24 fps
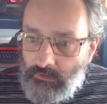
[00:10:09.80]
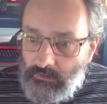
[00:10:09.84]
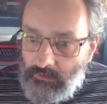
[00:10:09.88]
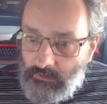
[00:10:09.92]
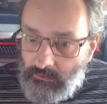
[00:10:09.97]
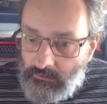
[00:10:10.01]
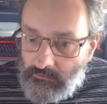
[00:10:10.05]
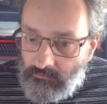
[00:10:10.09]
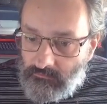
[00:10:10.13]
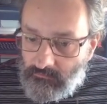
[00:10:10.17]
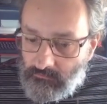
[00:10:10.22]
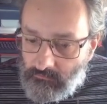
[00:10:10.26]

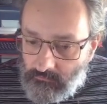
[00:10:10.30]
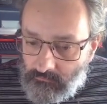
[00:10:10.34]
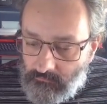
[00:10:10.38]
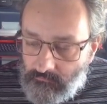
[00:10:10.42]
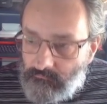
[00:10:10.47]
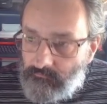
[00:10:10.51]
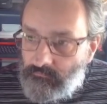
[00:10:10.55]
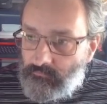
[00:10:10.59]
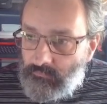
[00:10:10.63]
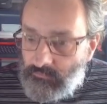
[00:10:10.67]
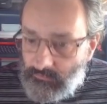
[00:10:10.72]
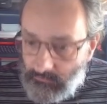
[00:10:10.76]
So
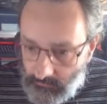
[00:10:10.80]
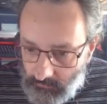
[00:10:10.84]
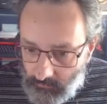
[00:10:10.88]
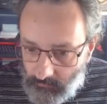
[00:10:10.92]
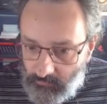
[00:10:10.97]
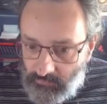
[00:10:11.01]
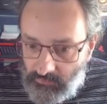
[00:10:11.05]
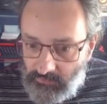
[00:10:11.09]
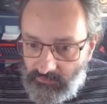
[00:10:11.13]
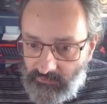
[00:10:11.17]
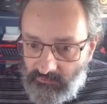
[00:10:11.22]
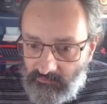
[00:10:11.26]

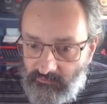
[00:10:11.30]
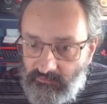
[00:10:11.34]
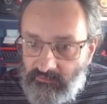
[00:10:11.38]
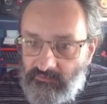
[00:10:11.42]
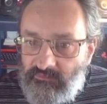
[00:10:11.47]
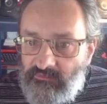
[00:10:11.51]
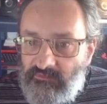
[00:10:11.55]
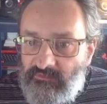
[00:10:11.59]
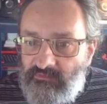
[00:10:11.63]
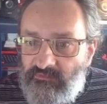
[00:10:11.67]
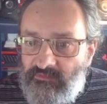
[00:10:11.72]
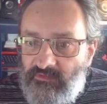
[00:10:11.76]
normally
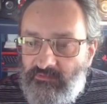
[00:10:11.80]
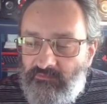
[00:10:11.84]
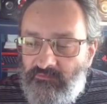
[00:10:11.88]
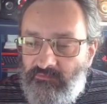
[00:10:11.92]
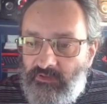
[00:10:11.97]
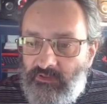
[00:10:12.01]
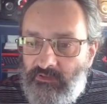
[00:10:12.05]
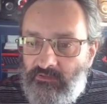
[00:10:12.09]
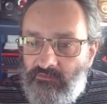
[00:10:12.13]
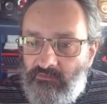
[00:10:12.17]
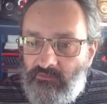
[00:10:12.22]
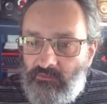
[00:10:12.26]
this is
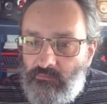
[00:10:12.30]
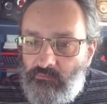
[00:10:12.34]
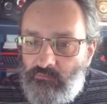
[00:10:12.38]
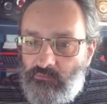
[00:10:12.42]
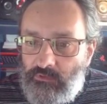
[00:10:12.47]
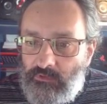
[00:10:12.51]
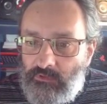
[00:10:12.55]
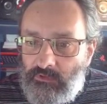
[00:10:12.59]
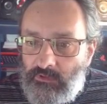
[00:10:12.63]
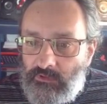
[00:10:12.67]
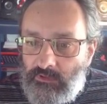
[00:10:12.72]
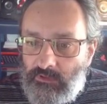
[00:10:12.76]
defined
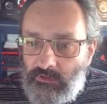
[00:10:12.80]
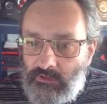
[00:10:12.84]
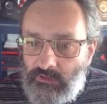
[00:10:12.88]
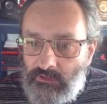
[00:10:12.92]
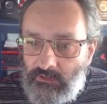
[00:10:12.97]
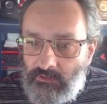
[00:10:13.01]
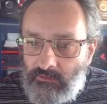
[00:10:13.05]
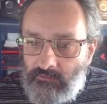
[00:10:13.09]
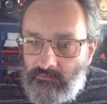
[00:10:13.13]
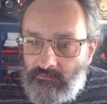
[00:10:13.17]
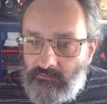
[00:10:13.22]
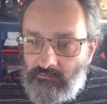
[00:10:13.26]
somewhere
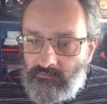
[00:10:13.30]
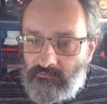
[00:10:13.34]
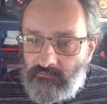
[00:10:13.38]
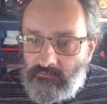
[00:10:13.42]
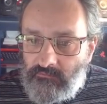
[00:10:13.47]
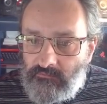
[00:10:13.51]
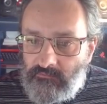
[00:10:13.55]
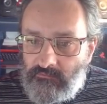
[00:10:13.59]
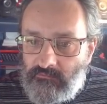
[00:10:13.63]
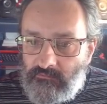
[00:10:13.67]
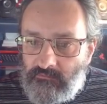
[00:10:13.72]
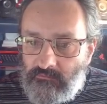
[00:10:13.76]

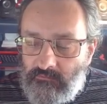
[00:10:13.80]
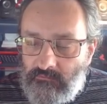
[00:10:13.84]
else.